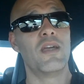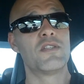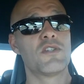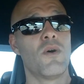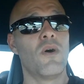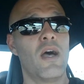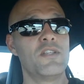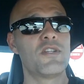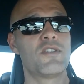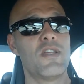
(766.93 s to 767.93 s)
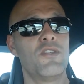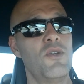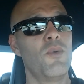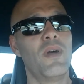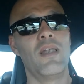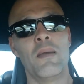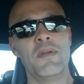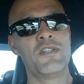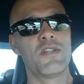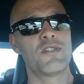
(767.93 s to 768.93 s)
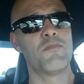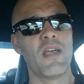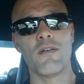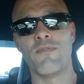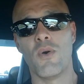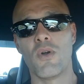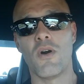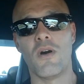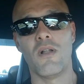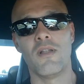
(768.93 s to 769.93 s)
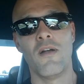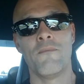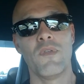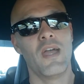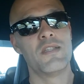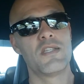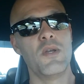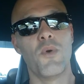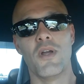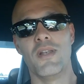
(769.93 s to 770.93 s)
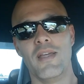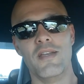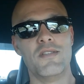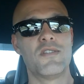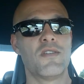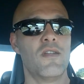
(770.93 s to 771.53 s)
And so I just said, you know what, let me just make a phone call and see where it leads.